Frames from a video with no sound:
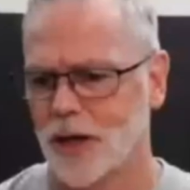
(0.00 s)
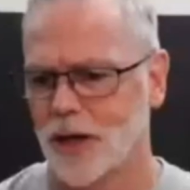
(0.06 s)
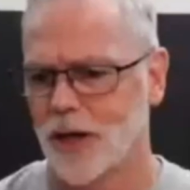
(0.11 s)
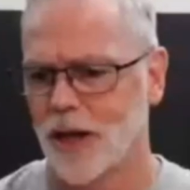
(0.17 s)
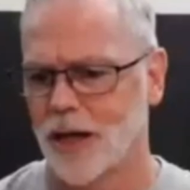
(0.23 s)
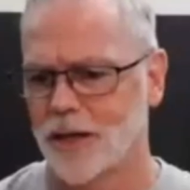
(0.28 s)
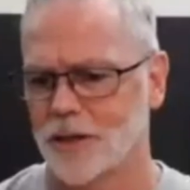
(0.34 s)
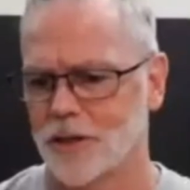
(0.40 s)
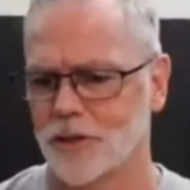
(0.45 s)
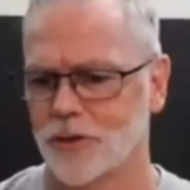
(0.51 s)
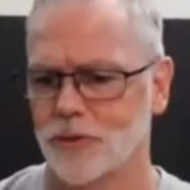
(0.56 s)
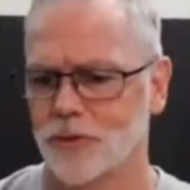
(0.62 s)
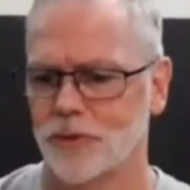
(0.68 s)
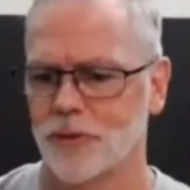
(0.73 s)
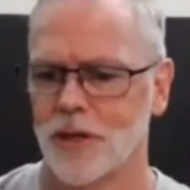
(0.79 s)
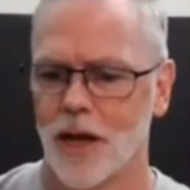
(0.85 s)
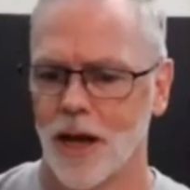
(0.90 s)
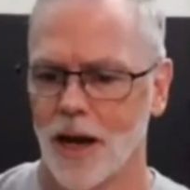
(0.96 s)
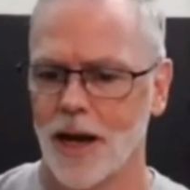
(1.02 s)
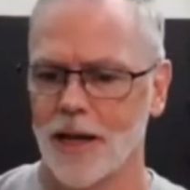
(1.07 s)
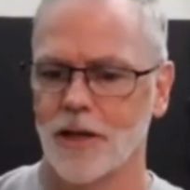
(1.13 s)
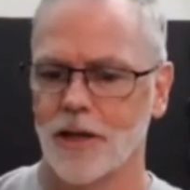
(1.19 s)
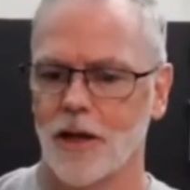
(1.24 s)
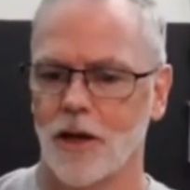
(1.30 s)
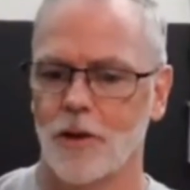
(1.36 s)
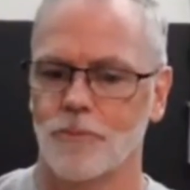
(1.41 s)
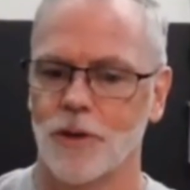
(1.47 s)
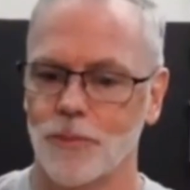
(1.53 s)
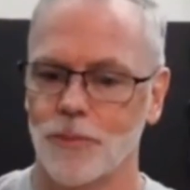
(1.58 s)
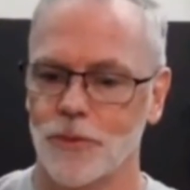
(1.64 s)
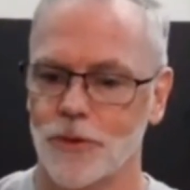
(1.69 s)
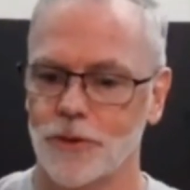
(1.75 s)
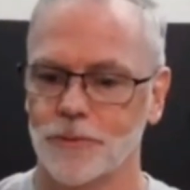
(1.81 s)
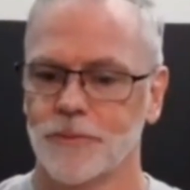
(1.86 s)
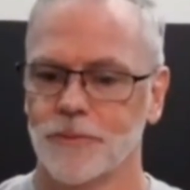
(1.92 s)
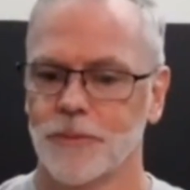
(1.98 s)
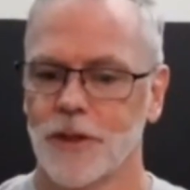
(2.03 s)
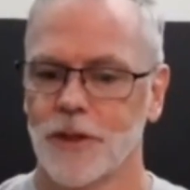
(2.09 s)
what I like to do. I like to help people.